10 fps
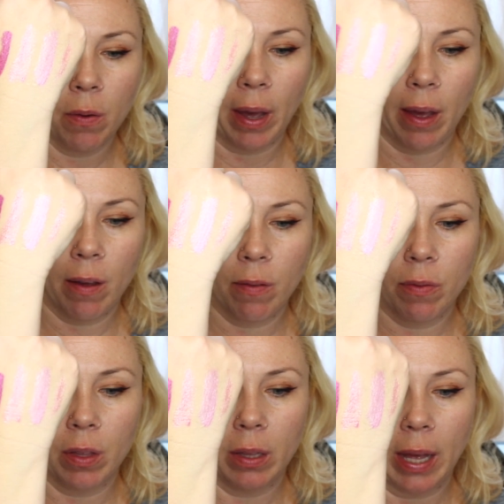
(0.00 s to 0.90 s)
you have
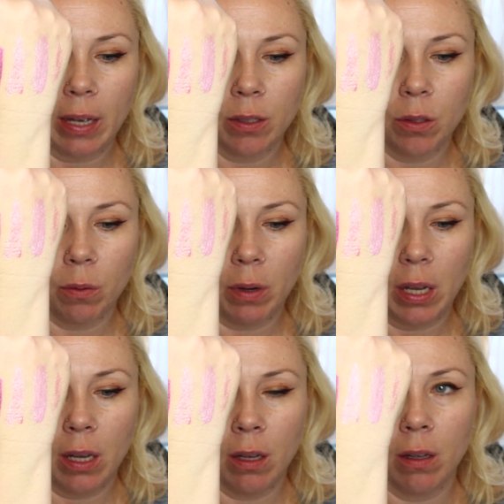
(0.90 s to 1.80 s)
the last
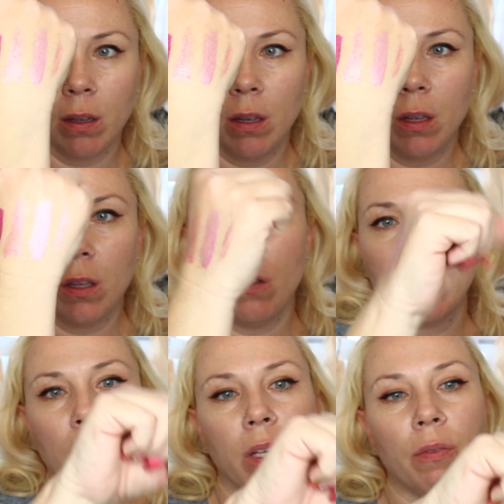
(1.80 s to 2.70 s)
three. You
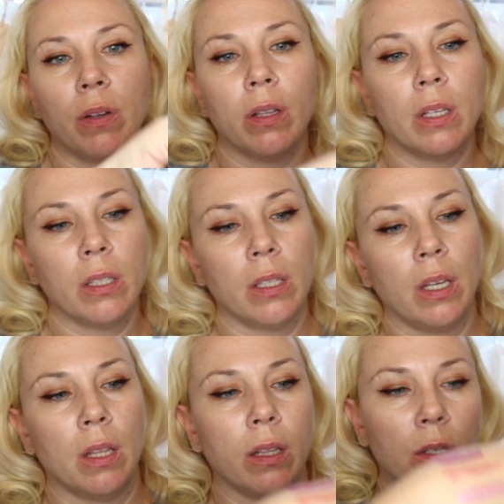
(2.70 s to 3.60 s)
can definitely
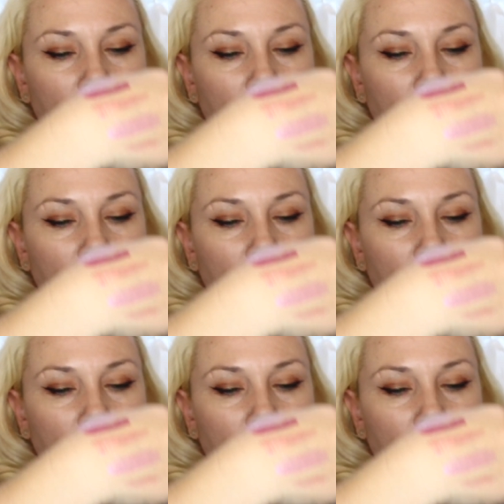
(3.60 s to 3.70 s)
see that the